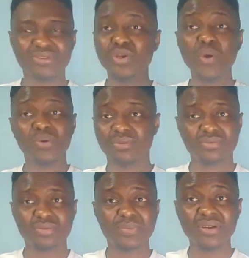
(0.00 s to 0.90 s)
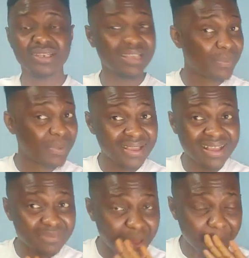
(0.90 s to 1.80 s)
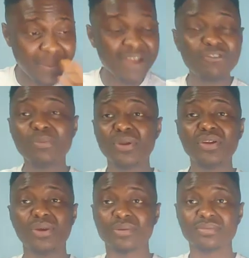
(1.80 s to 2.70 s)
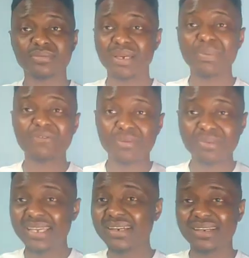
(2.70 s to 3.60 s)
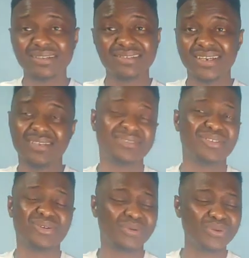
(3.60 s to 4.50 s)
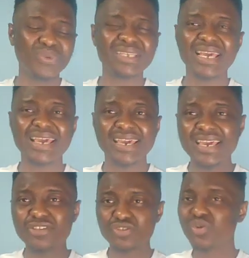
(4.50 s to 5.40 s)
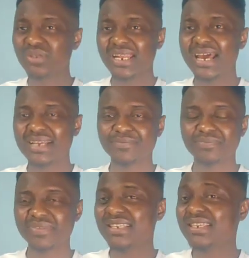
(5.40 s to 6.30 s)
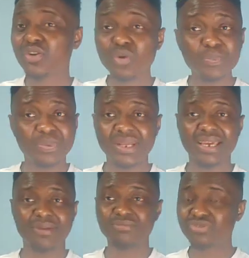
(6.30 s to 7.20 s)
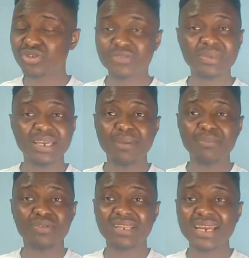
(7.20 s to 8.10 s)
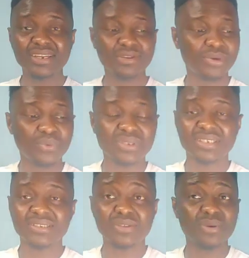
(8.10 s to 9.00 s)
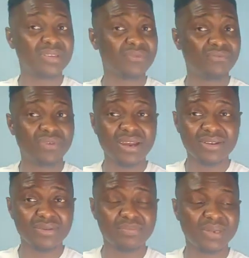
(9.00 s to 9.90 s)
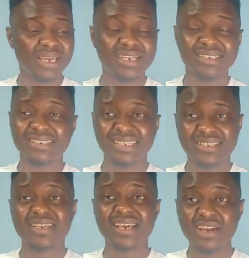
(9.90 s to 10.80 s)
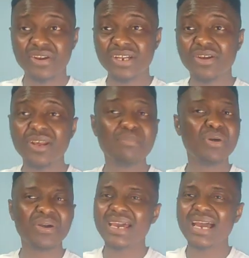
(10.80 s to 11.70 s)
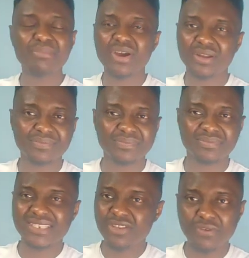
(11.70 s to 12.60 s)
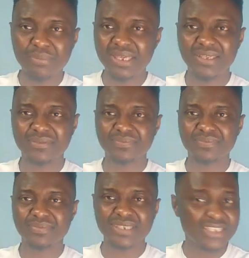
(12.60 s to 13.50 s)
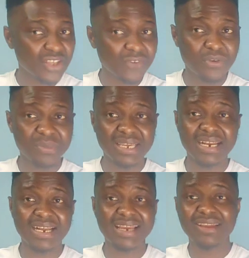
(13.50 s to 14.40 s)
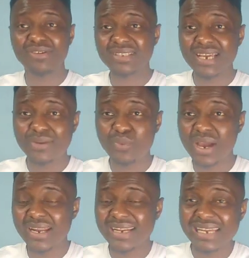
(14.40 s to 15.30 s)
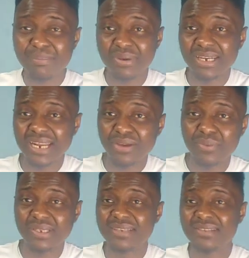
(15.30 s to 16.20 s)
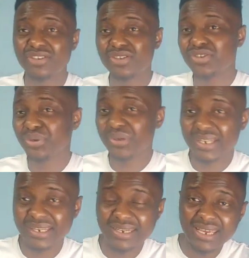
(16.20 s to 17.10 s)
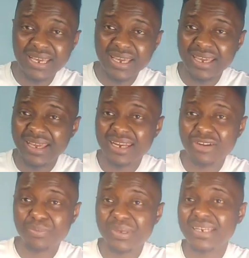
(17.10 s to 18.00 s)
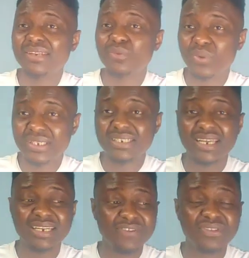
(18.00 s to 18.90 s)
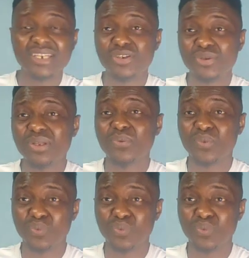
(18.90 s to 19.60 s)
known, to be honest, apart from London. Apart from England, yeah, you know, Oli Watkins, he's not that. He's a good player. Trust me, I'm not slagging Oli Watkins at all. He's a very good player, and he's really done. But I'm not. It's not for me. It's not for me, and I understand why that body language has not just threw in a little bit, which they definitely knew that